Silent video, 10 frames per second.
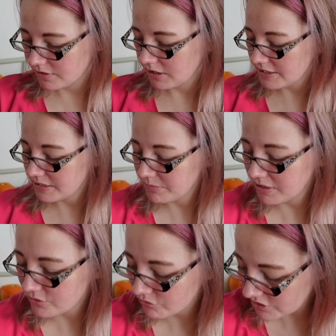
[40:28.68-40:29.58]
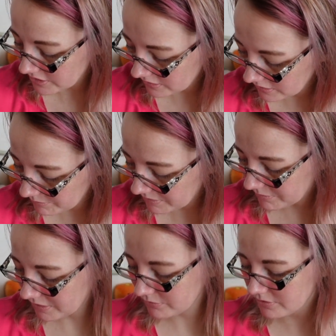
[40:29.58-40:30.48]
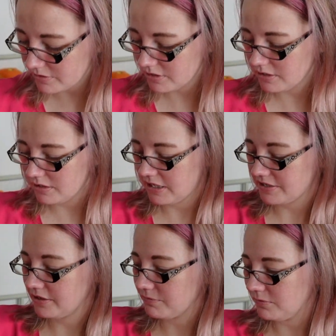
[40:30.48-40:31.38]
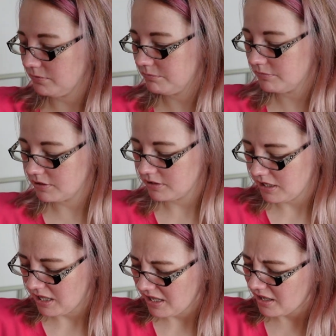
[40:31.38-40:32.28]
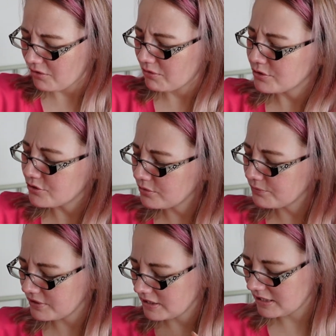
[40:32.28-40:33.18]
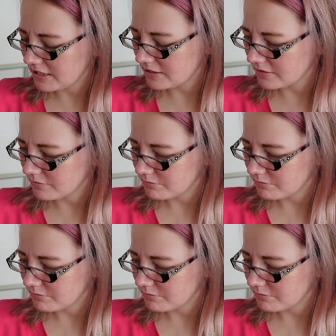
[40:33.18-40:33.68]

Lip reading: I did manage to chat a little bit about Icelandic wool. And I do feel like